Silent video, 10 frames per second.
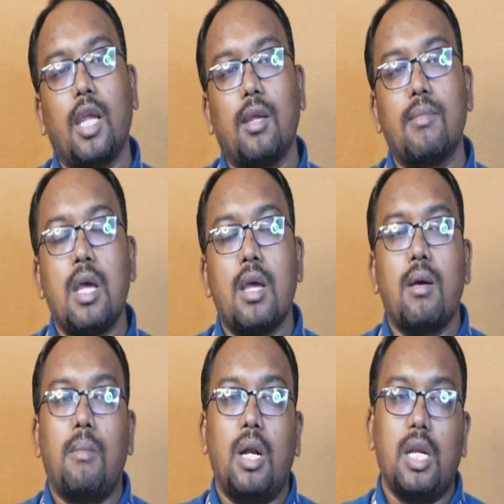name
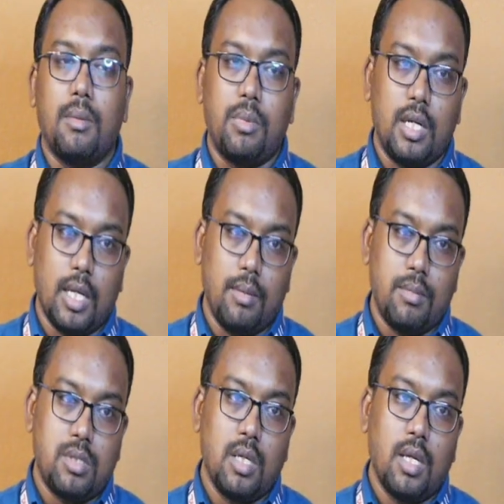multiple
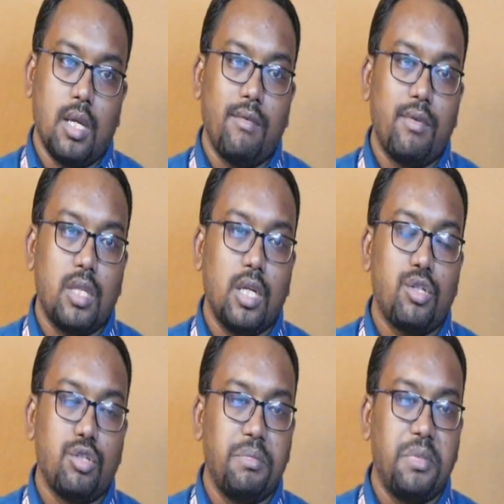times. Everything
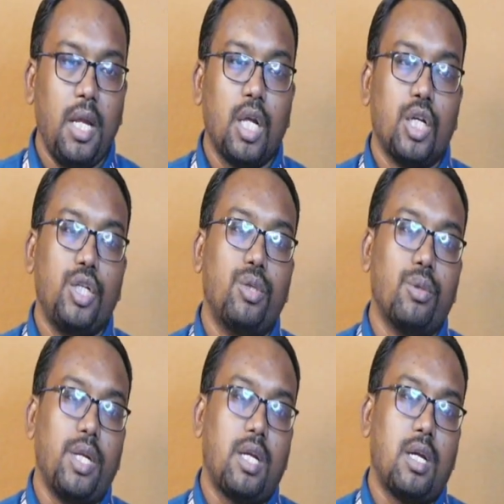should be
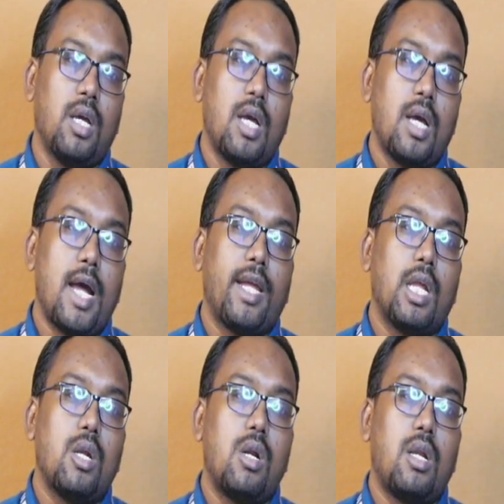unique. I
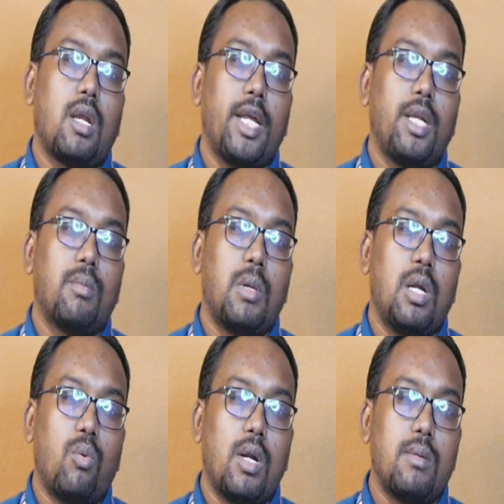cannot write
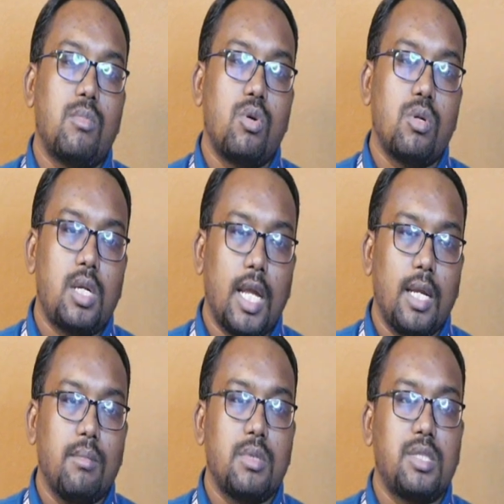one more
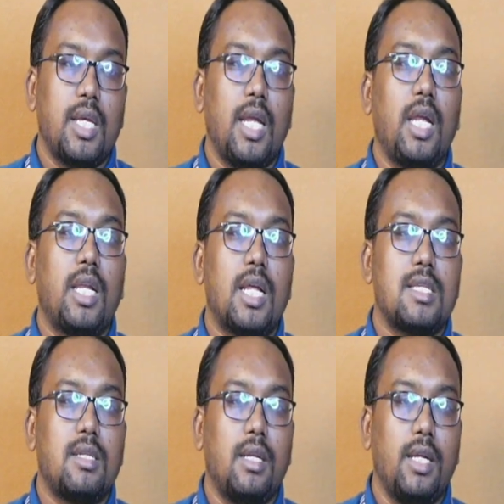time saying it
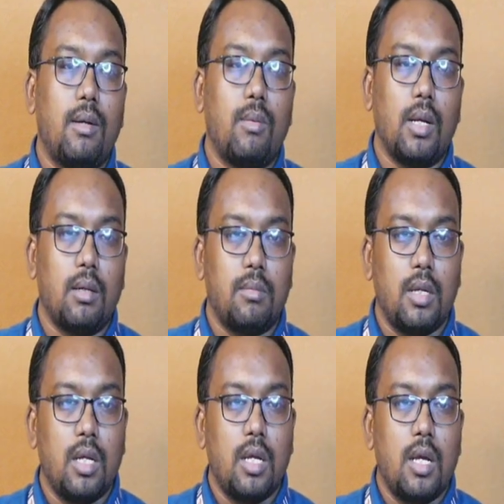as link1.
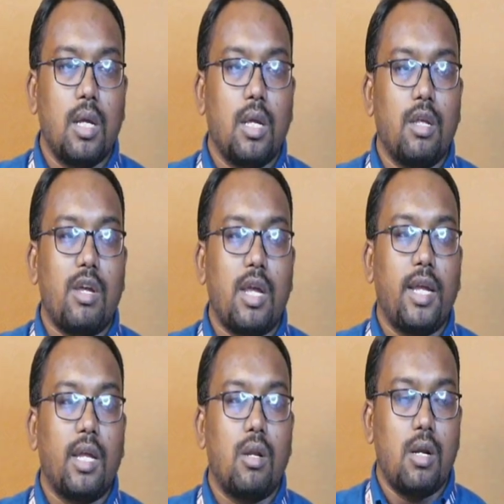I
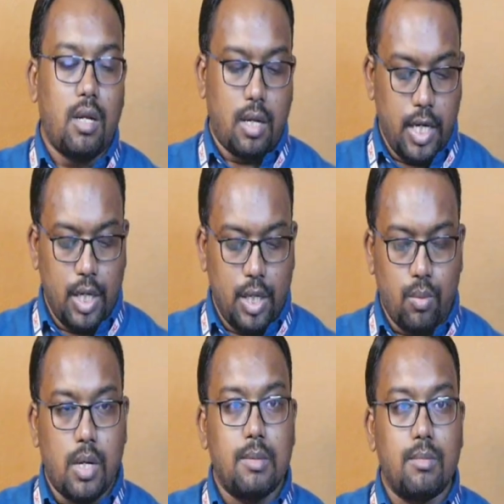cannot write
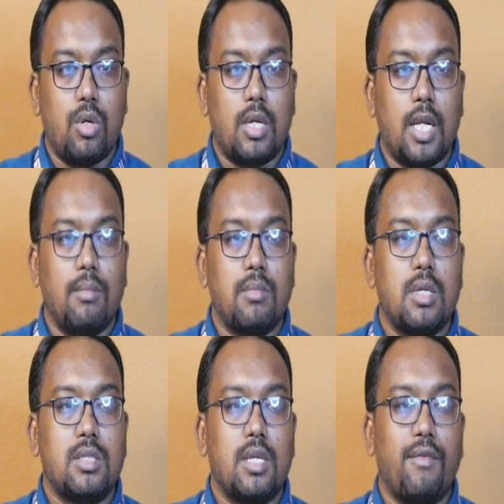one more time,
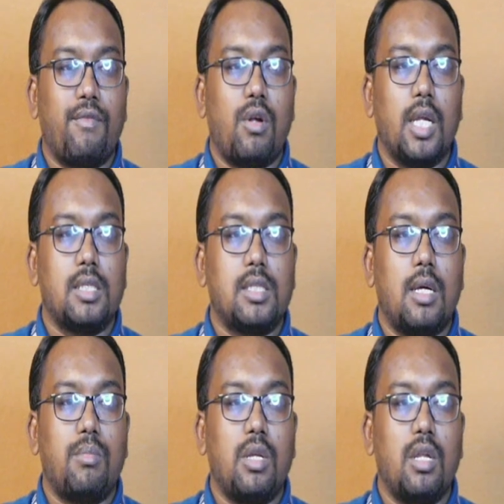say for an
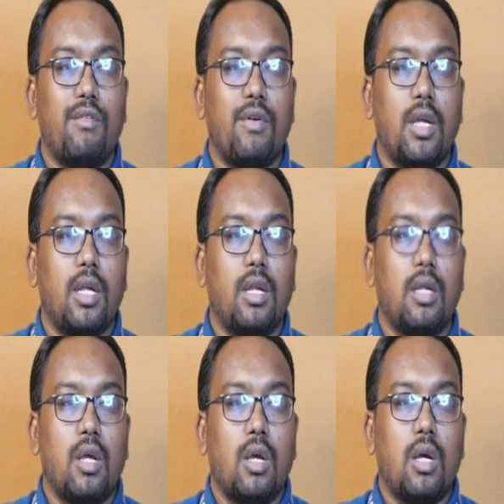example, if I
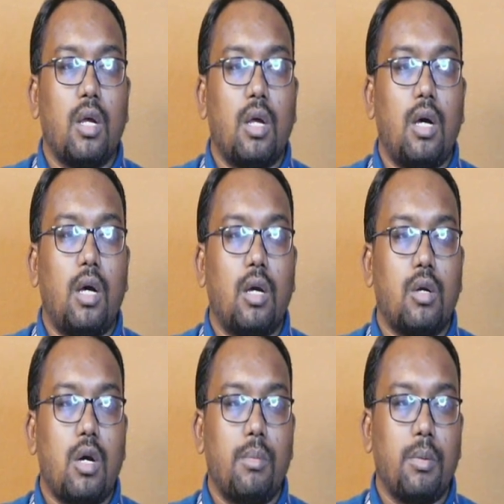
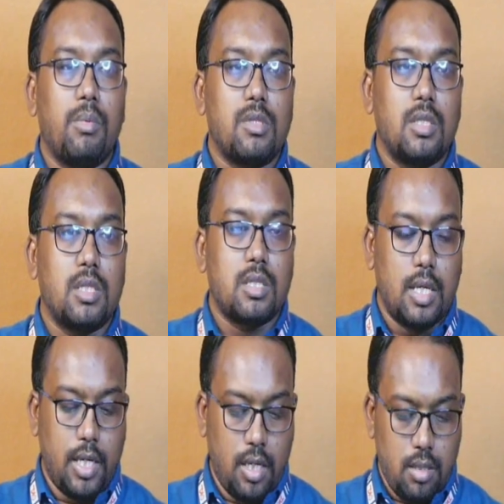copy this
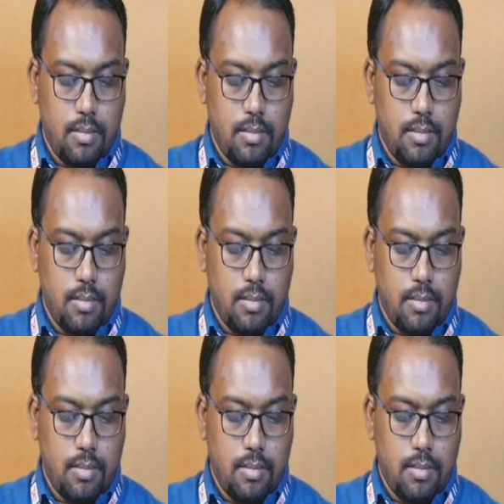line